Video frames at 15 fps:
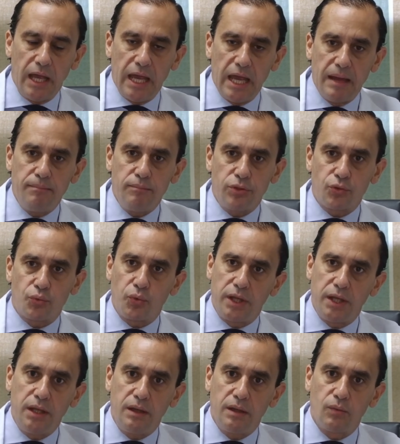
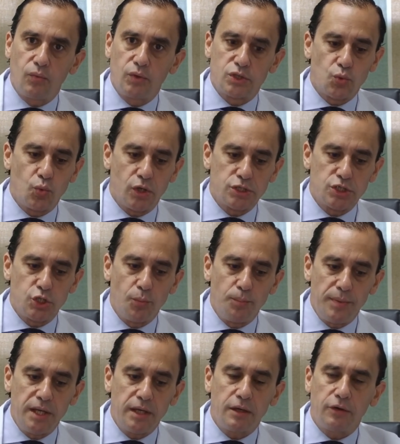M3, which was the
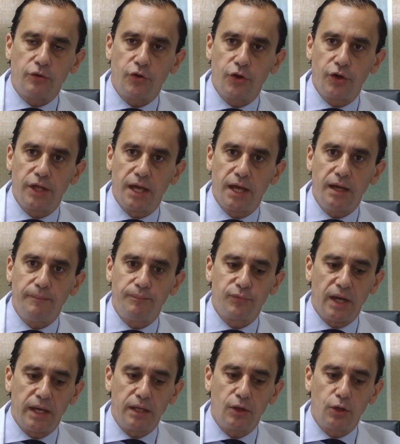umbilical hernia
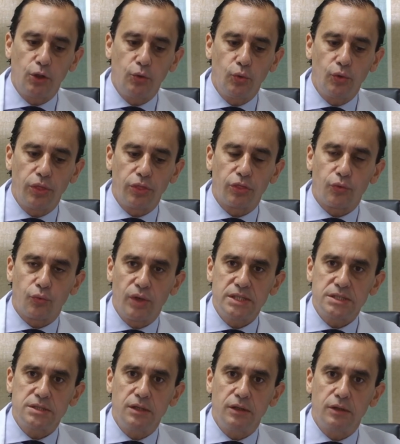that included 3
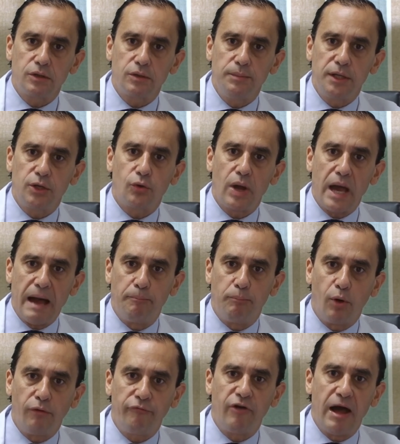centimeters
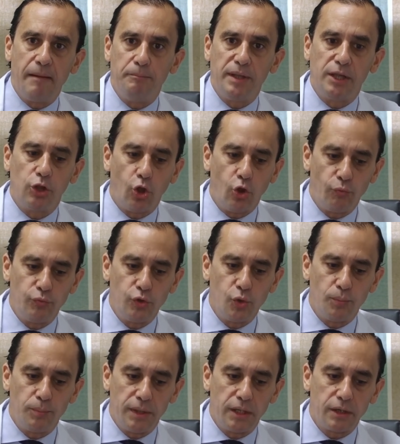above and below the
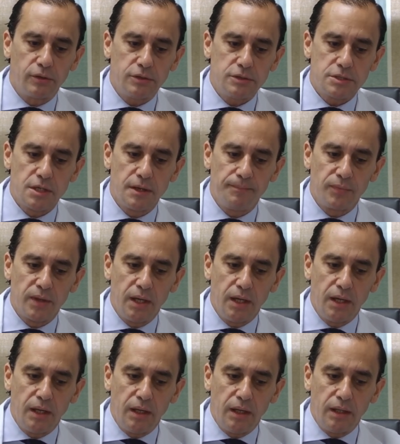umbilicus.
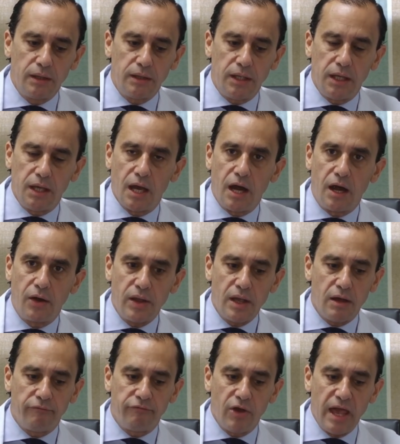The
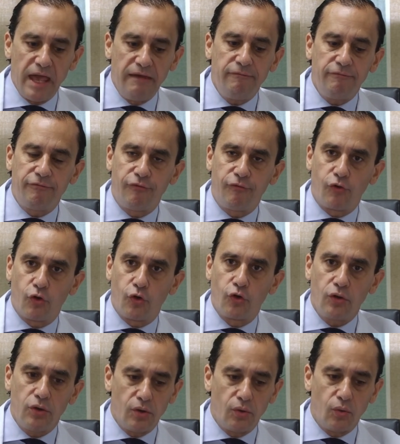area of
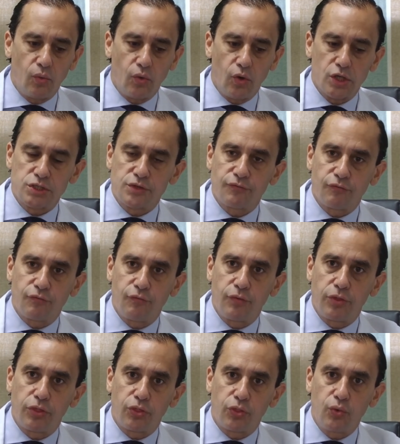M4 was
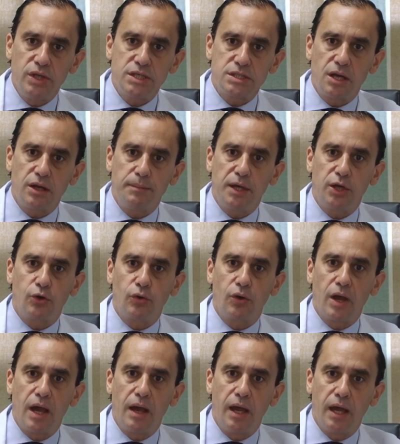3 centimeters
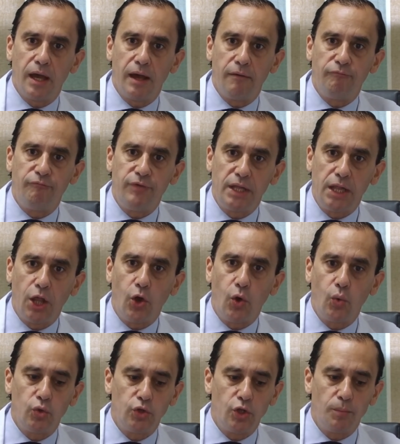
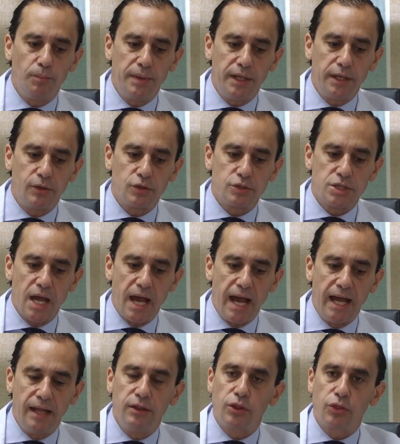below the umbilicus and